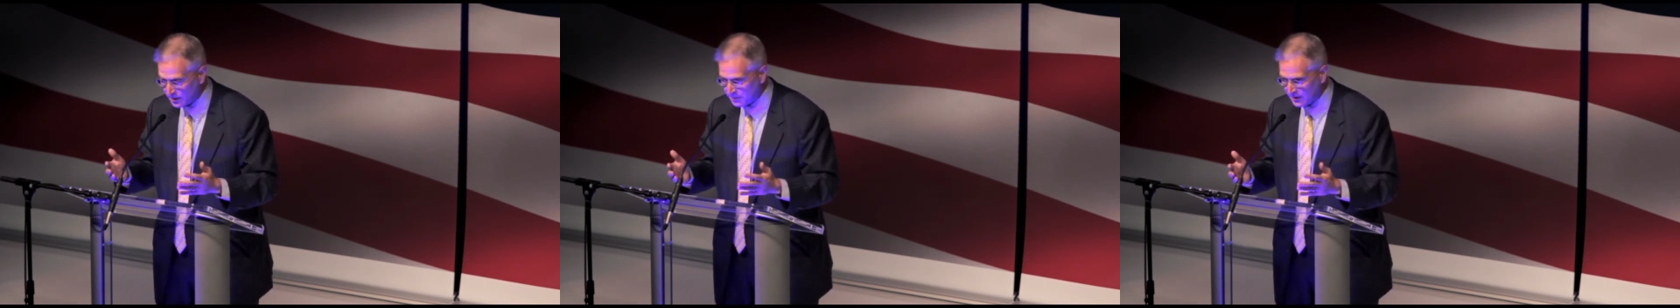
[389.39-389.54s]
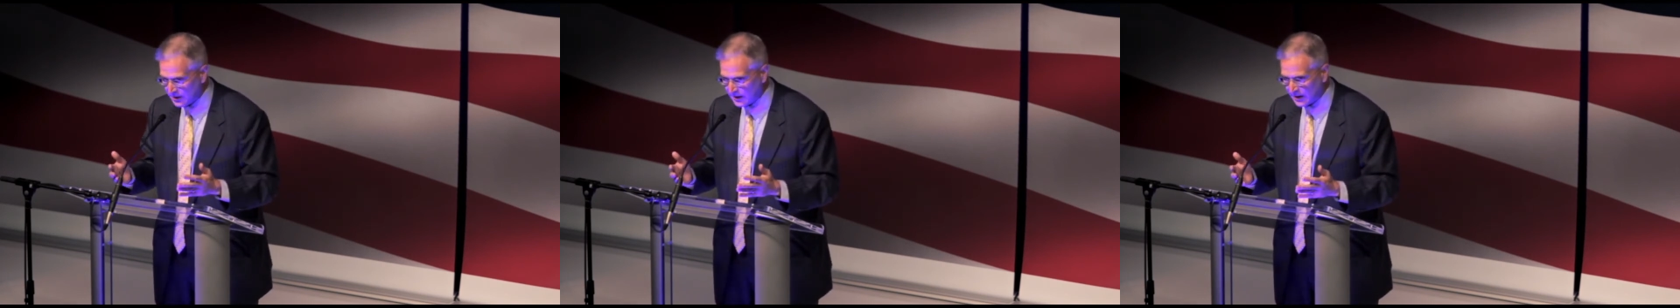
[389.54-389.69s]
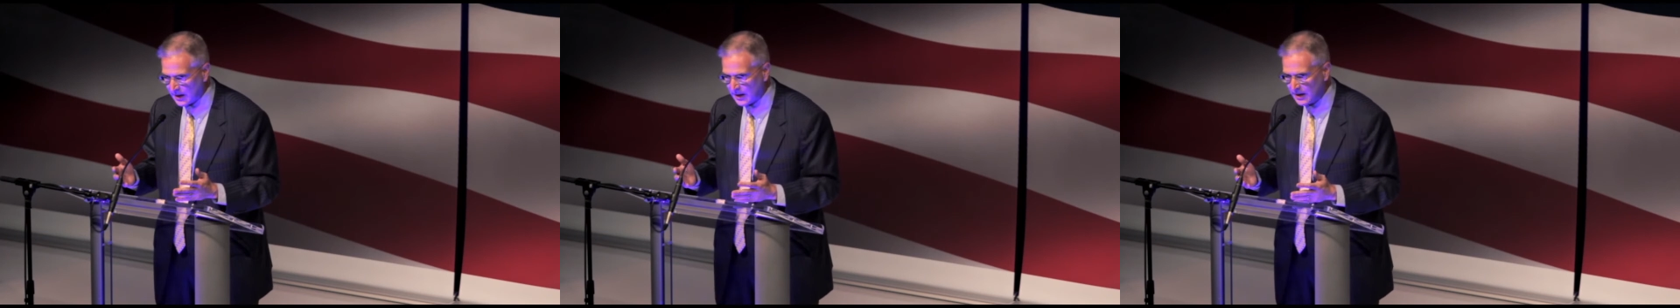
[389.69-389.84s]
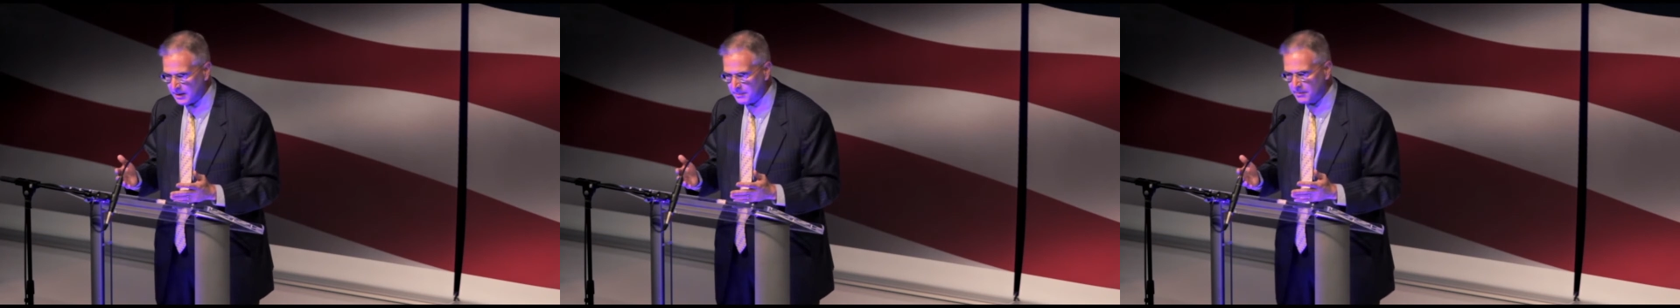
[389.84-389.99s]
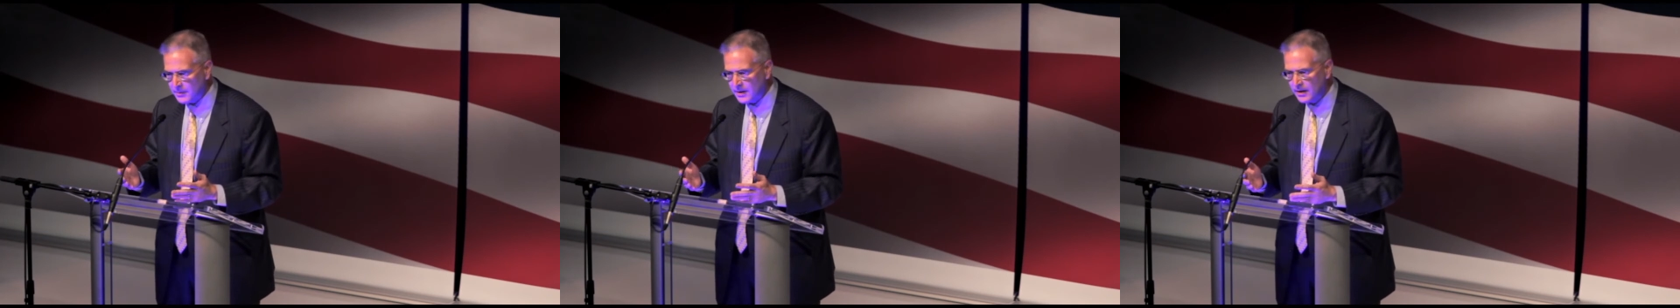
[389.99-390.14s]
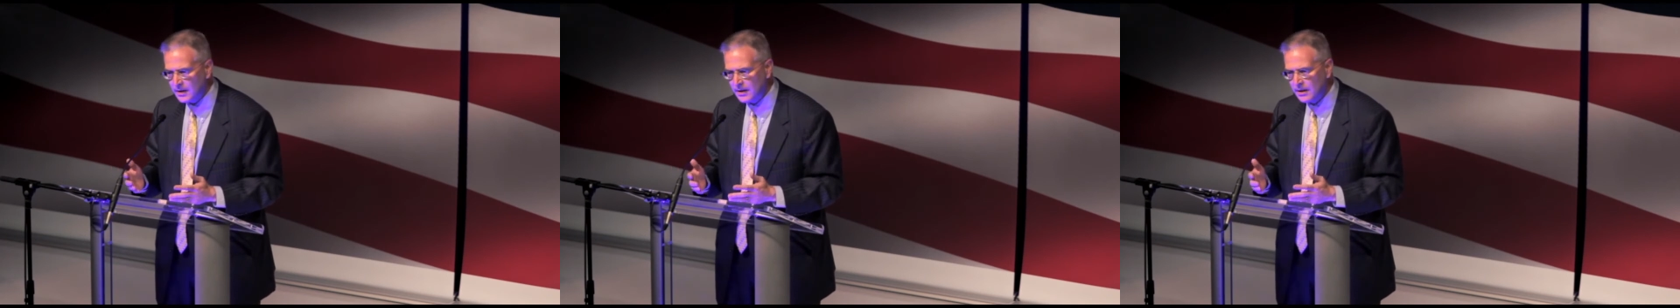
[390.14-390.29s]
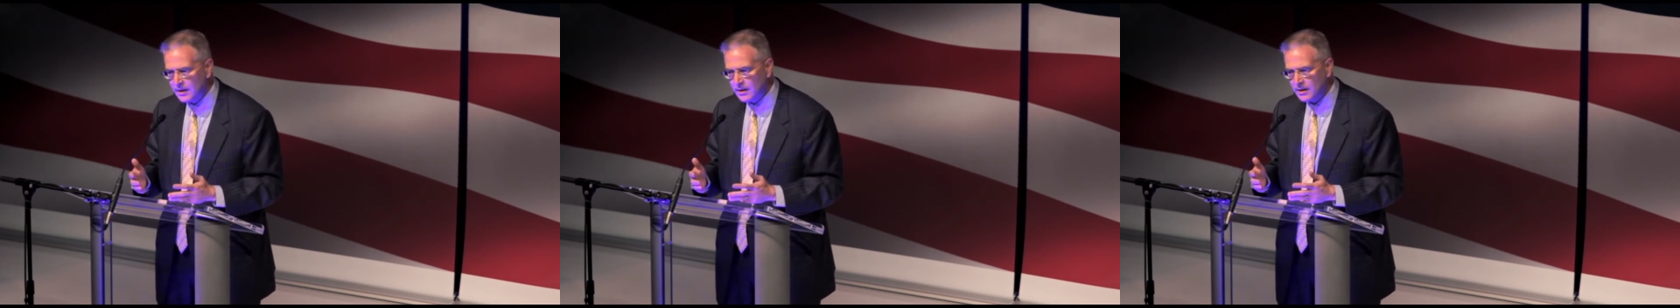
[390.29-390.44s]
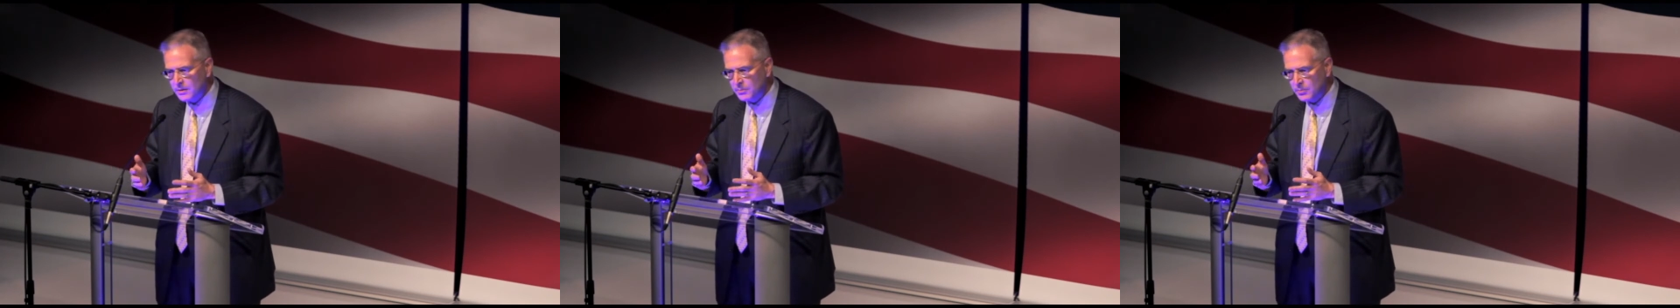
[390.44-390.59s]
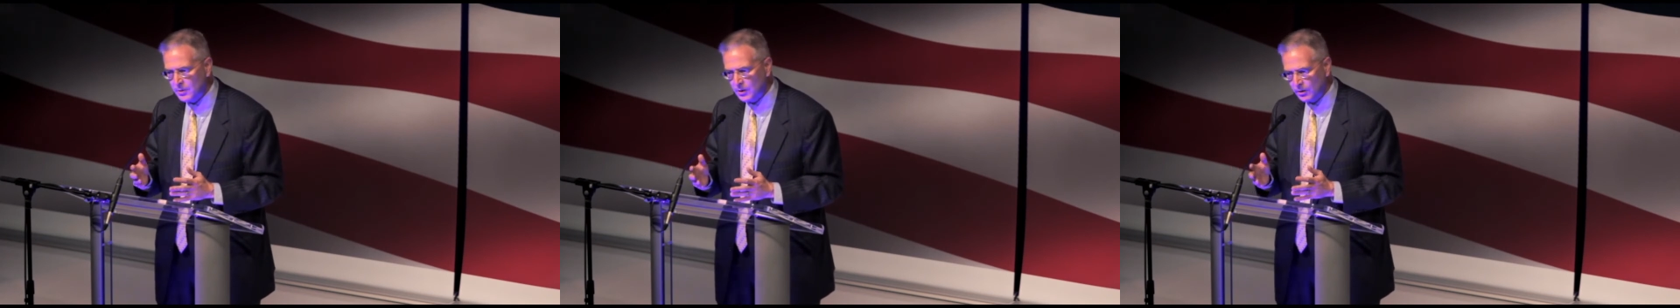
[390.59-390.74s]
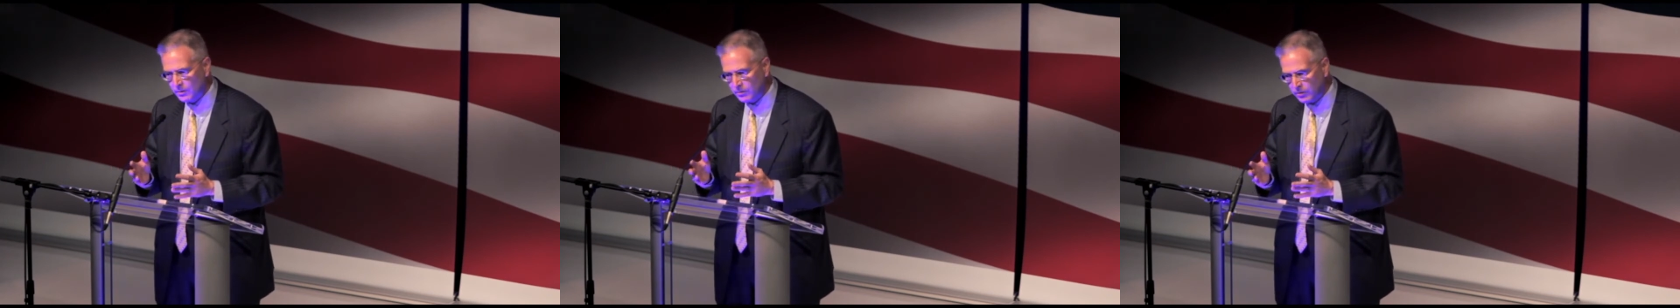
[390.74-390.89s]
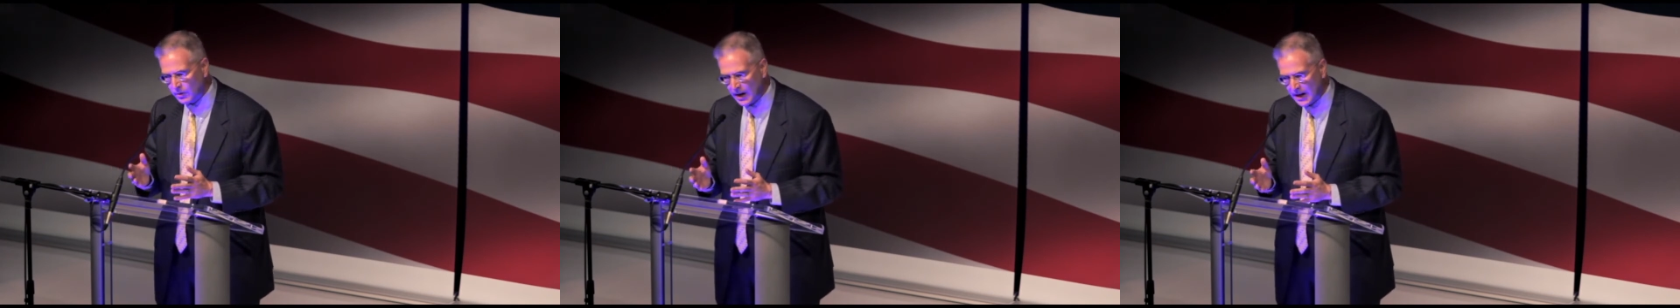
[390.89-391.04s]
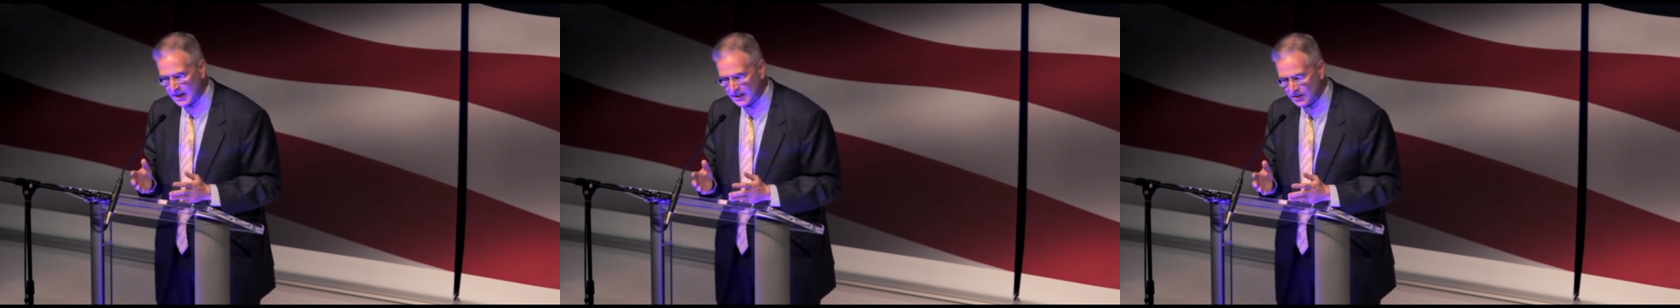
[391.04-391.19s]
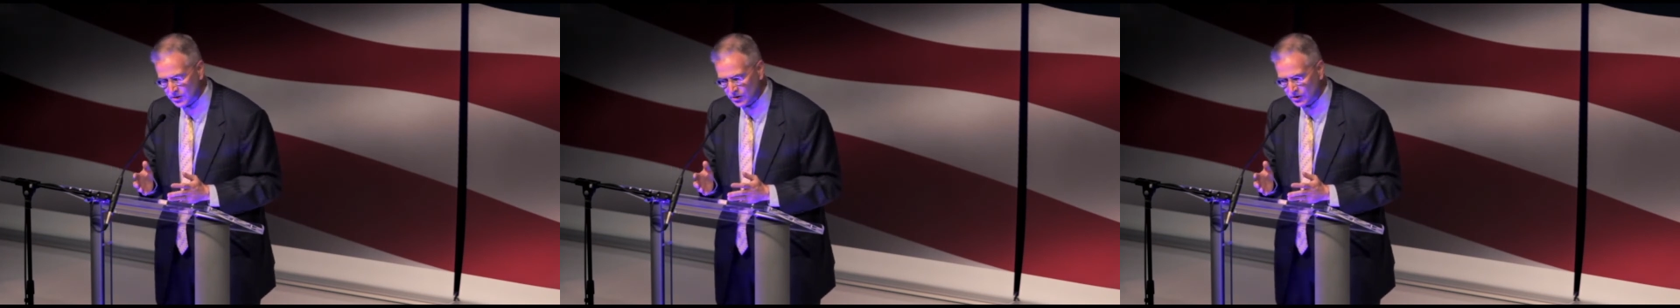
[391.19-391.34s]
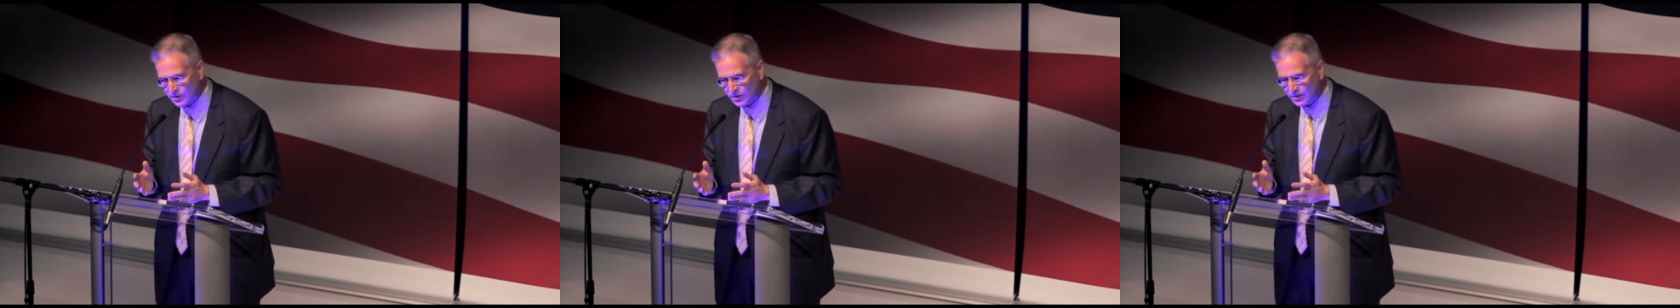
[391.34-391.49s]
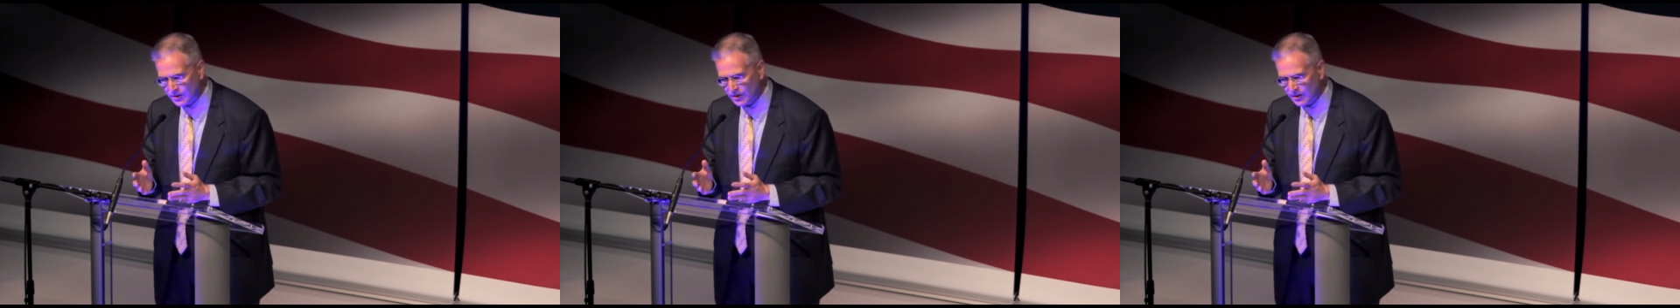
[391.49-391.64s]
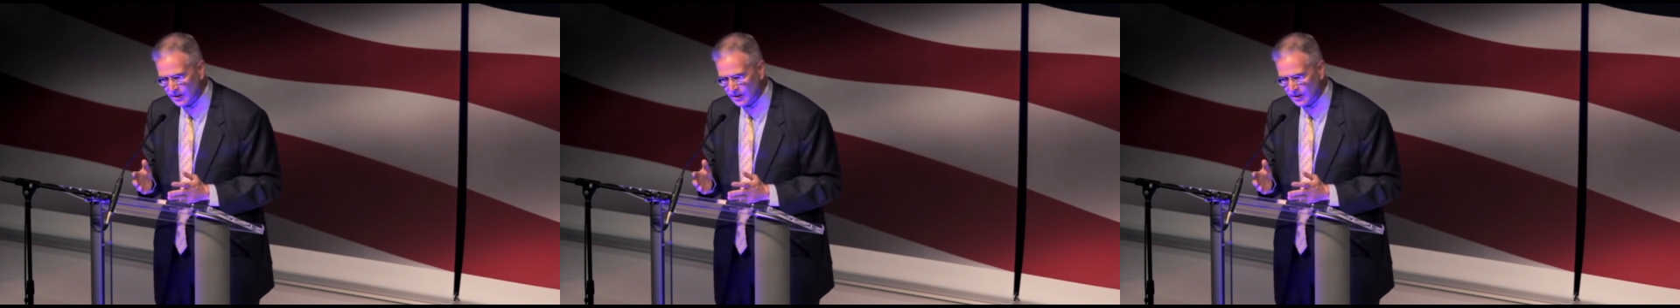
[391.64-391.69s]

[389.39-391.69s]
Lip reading: became the Bill of Rights.